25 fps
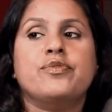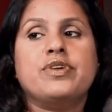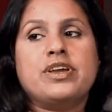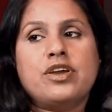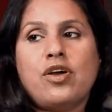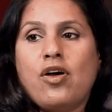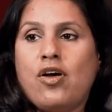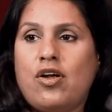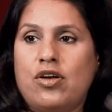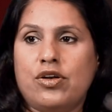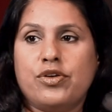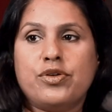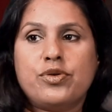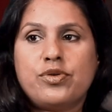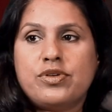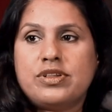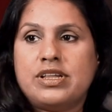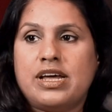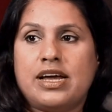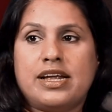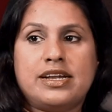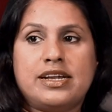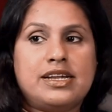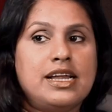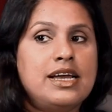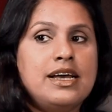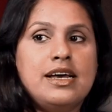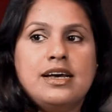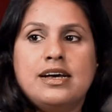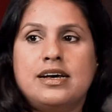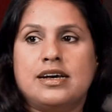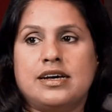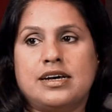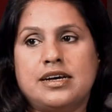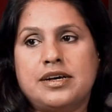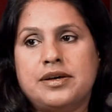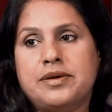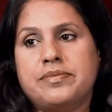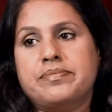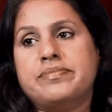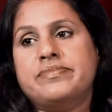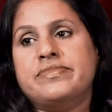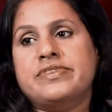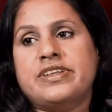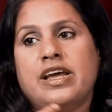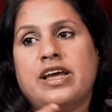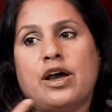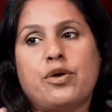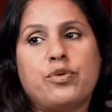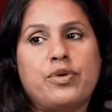We all know that
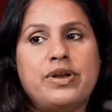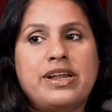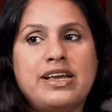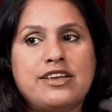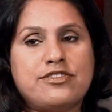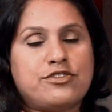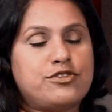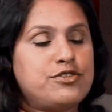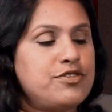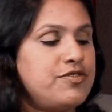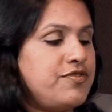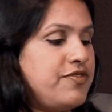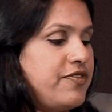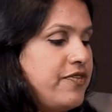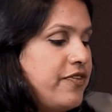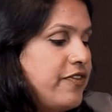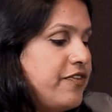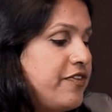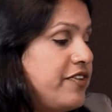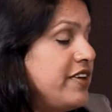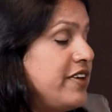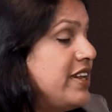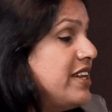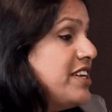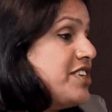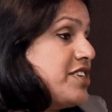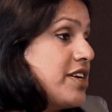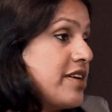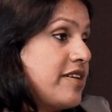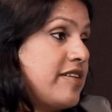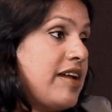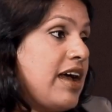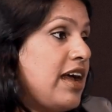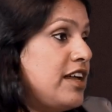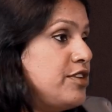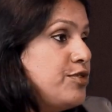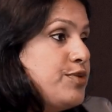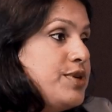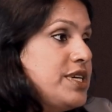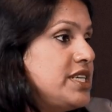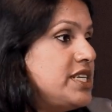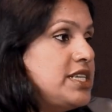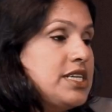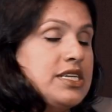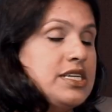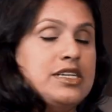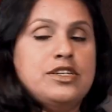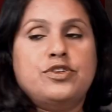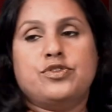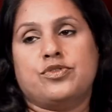nowadays to finish a
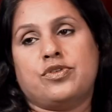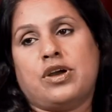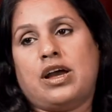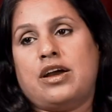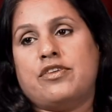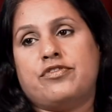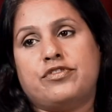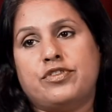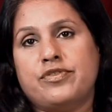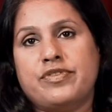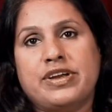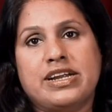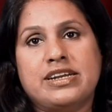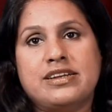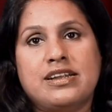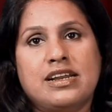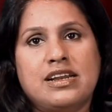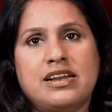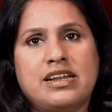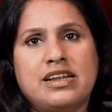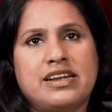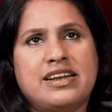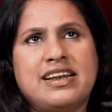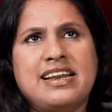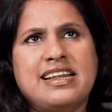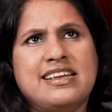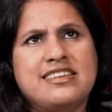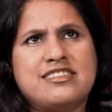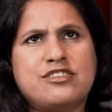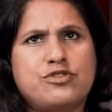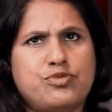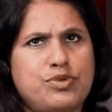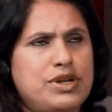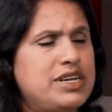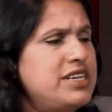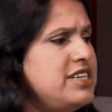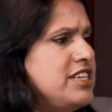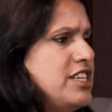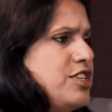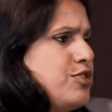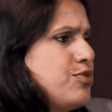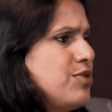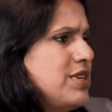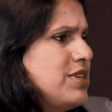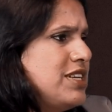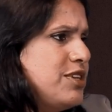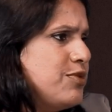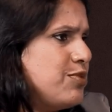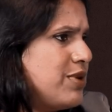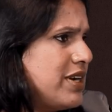graduation, you have to wait till at least
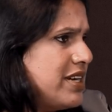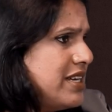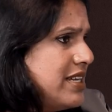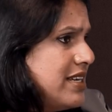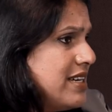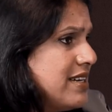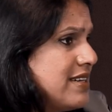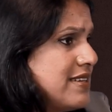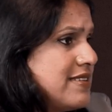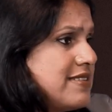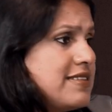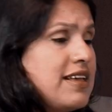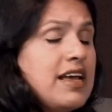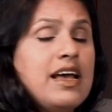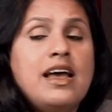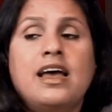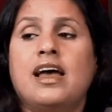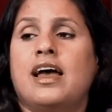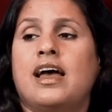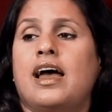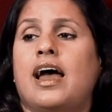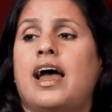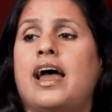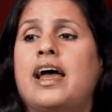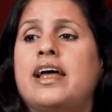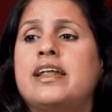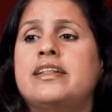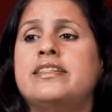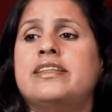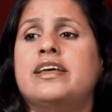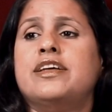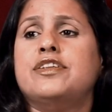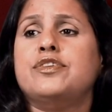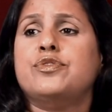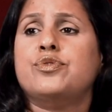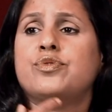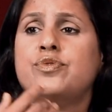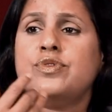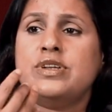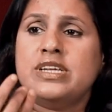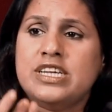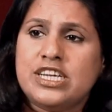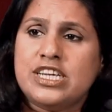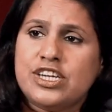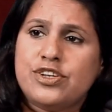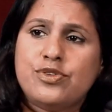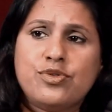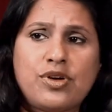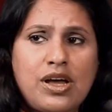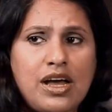20-21 years, and then you
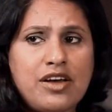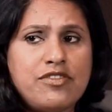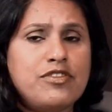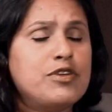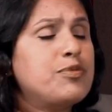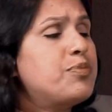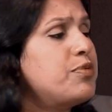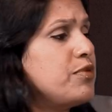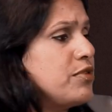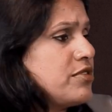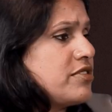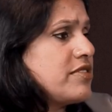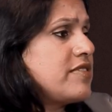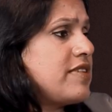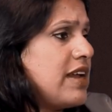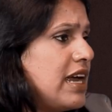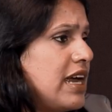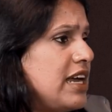need to have a post